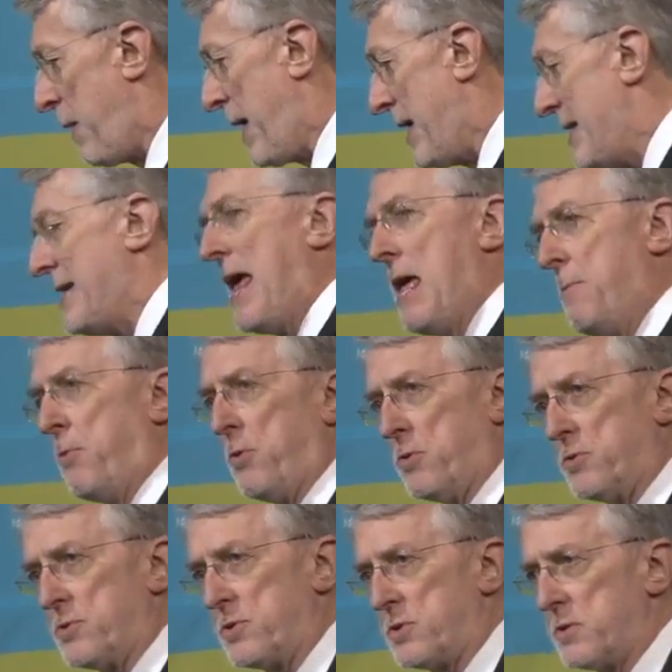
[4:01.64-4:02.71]

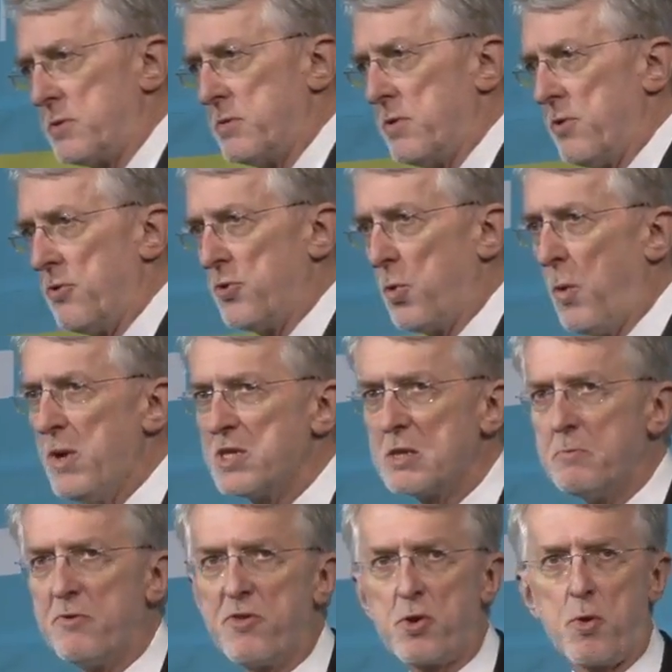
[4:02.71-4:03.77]
enables the
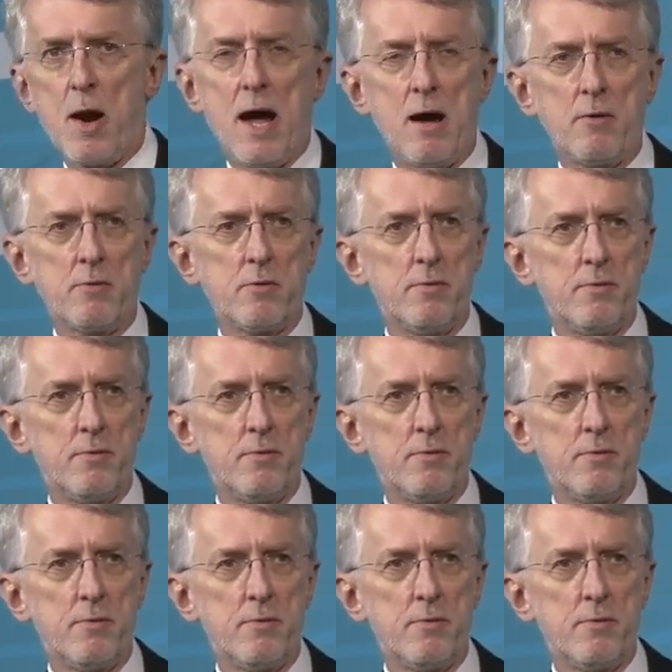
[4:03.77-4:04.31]
wisdom of the crowd,